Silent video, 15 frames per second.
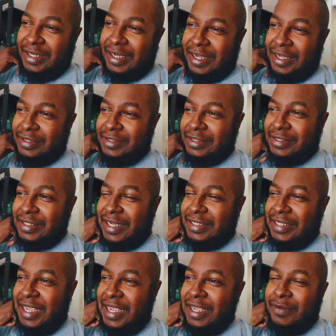I was just like,
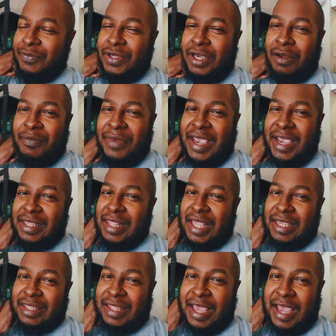damn, y'all mad
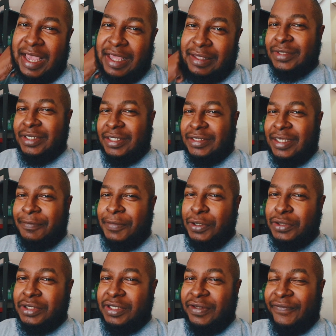like that? Because I
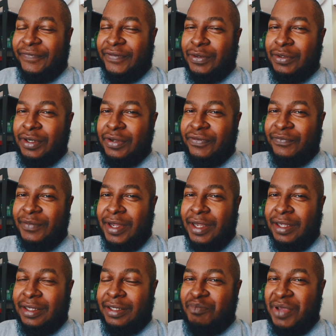posted a photo of
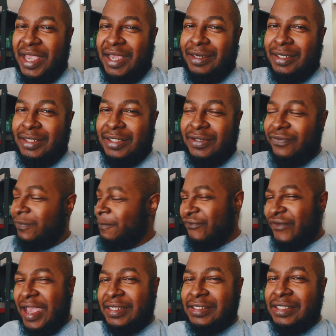my bandage and
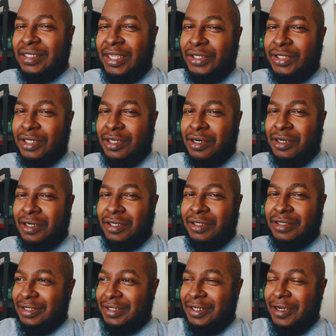vaccination card?
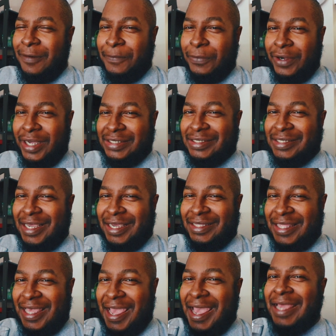Y'all pressed like
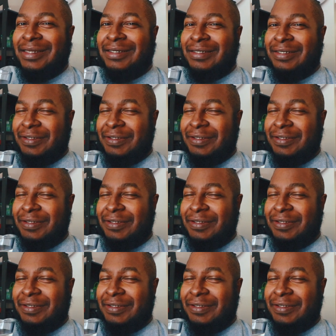that?